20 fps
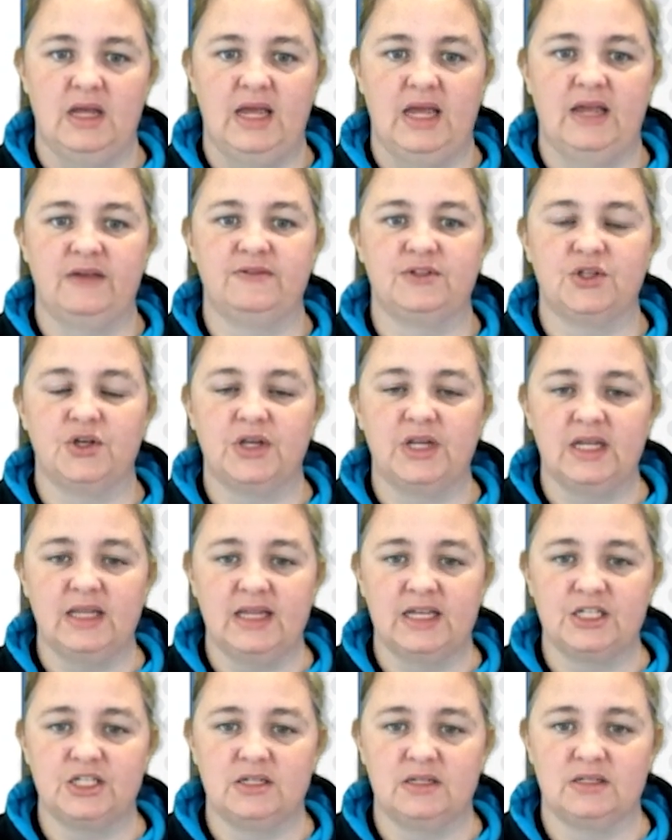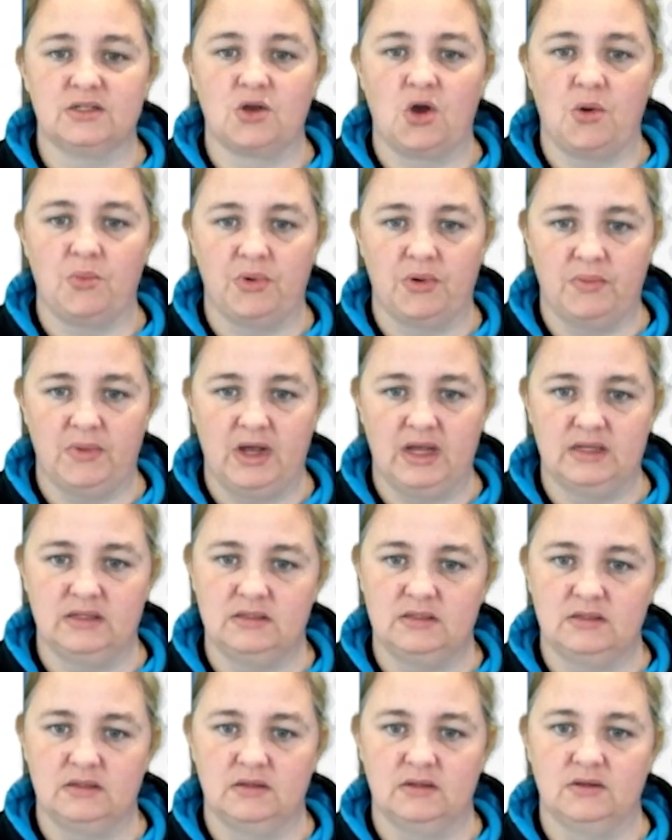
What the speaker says: If circulation is compromised,